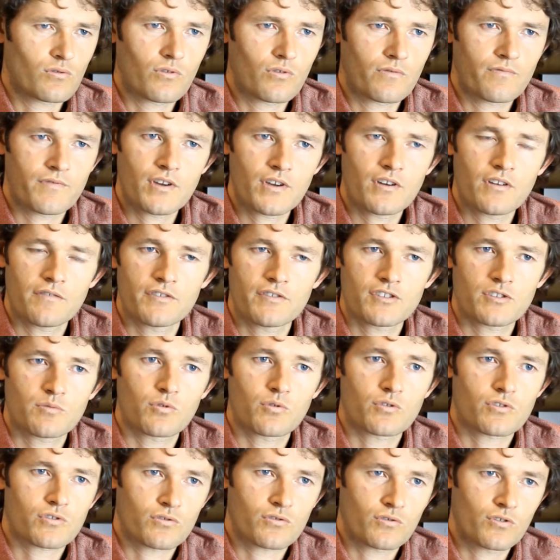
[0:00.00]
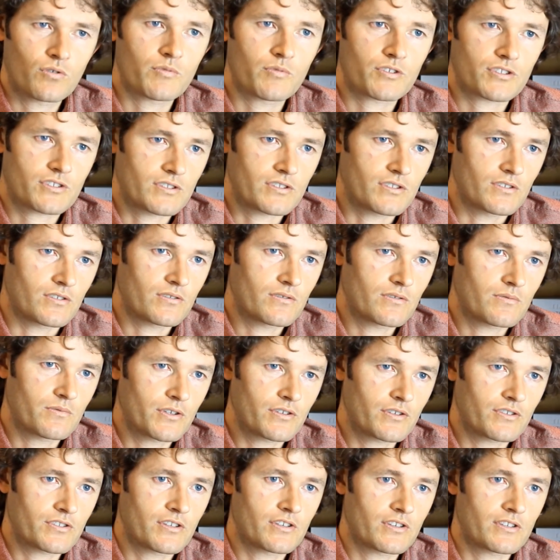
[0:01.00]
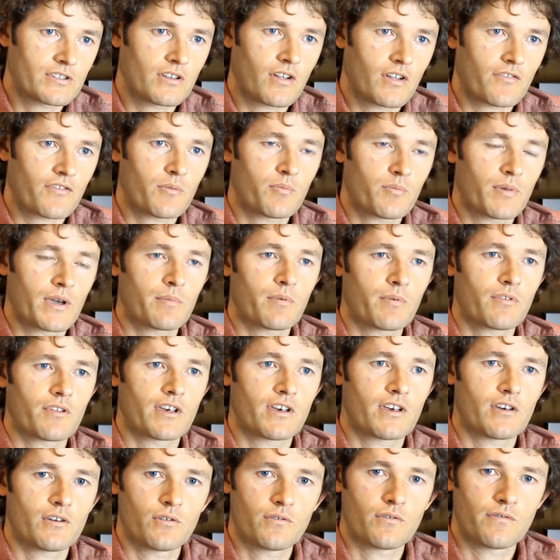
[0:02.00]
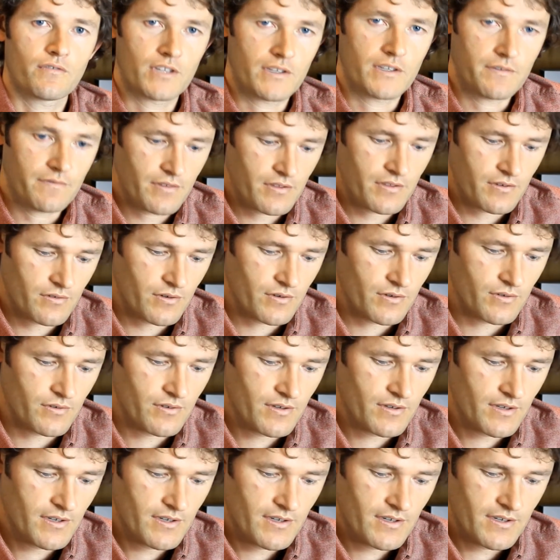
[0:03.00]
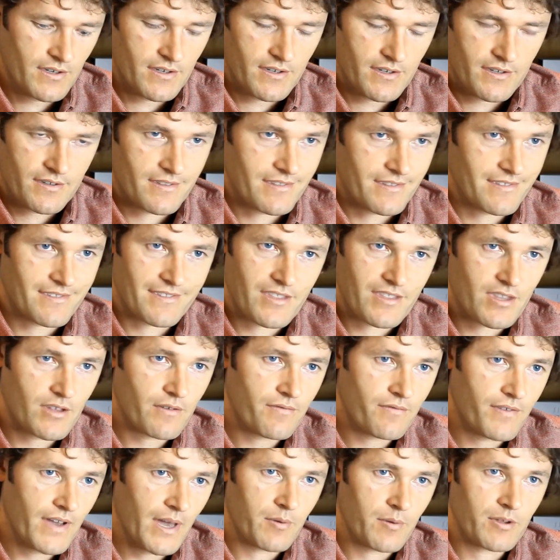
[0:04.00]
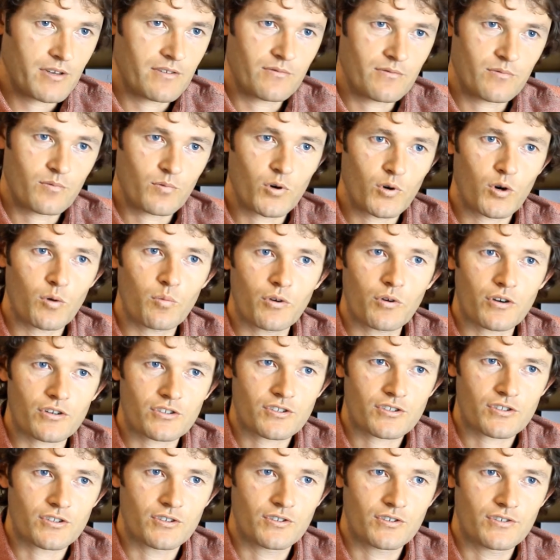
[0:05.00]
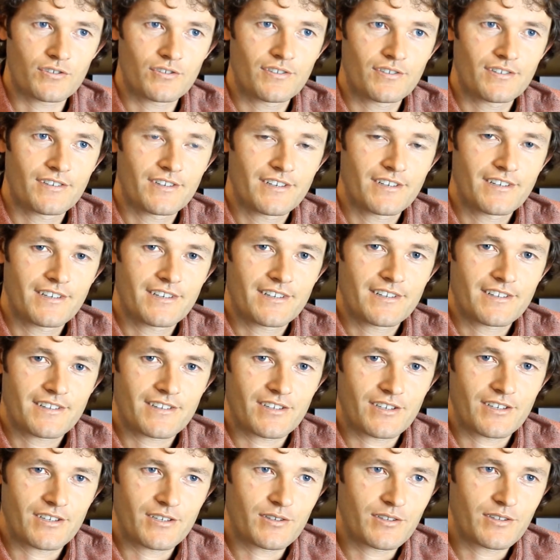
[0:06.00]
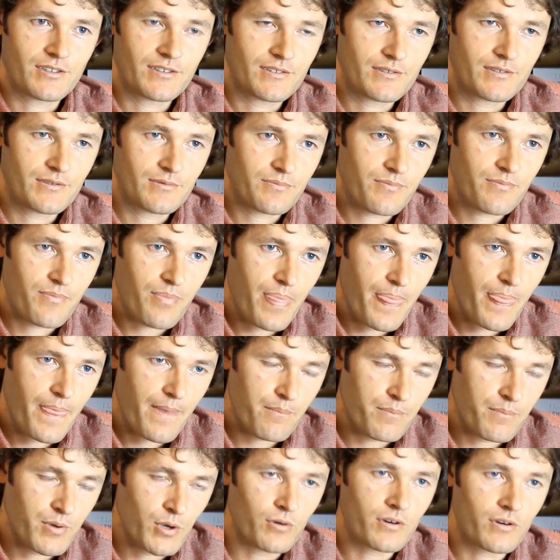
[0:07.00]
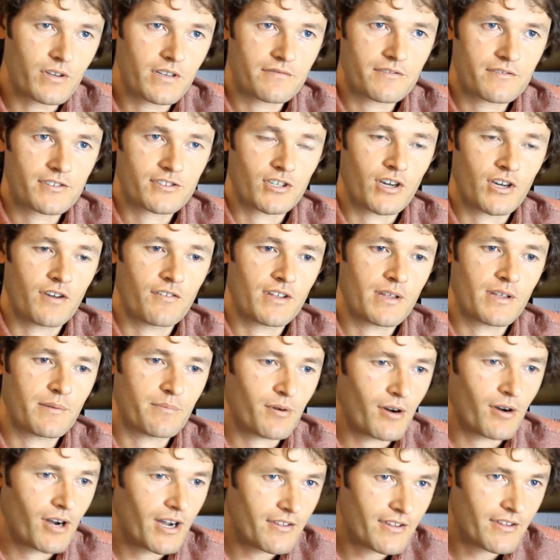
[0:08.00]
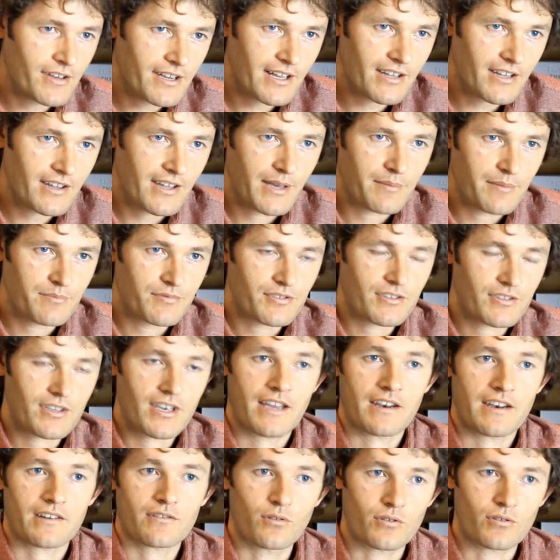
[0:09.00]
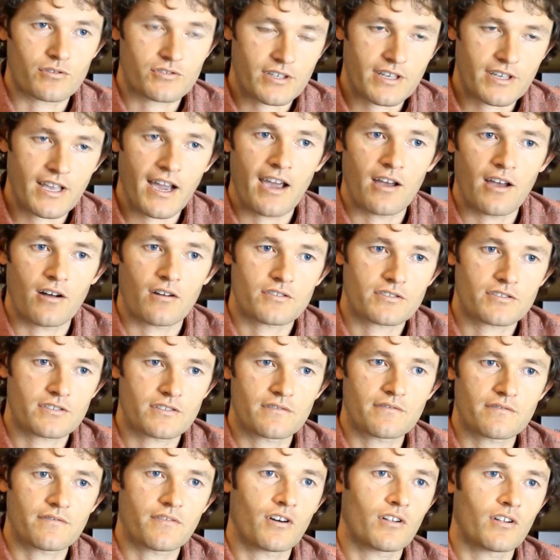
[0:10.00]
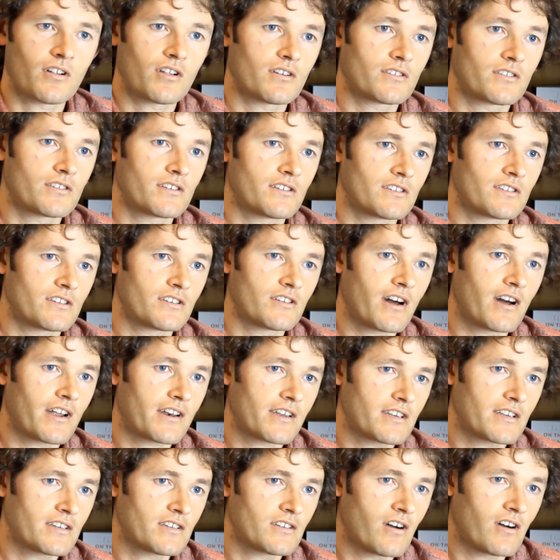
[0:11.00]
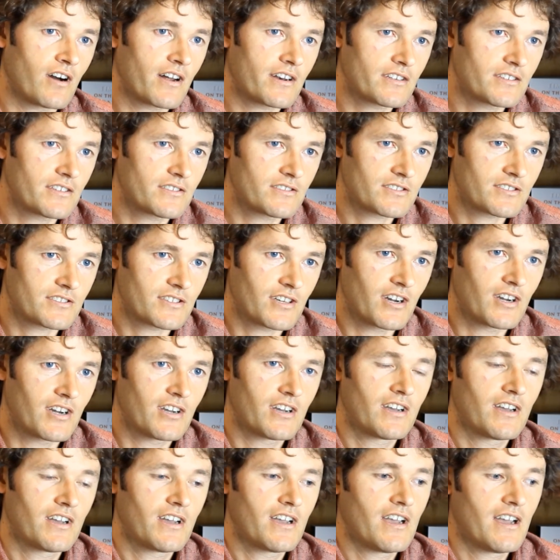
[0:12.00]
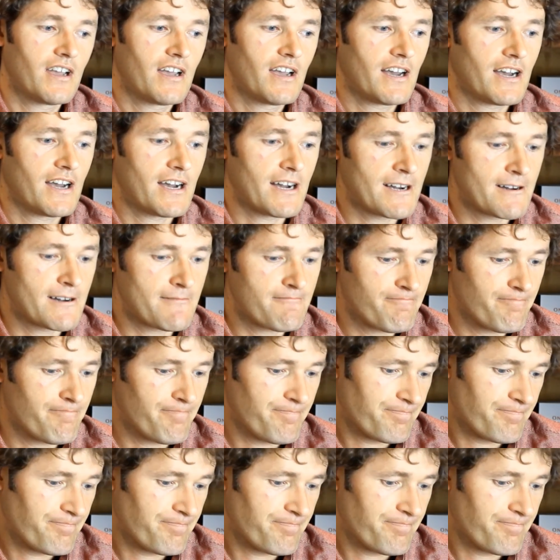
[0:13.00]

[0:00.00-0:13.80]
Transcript: very visible trauma still, because there's lots of people there who've lived through the famine, World War II, the building of the Soviet Empire, the collapse, and of course the chaos that followed in the 1990s. So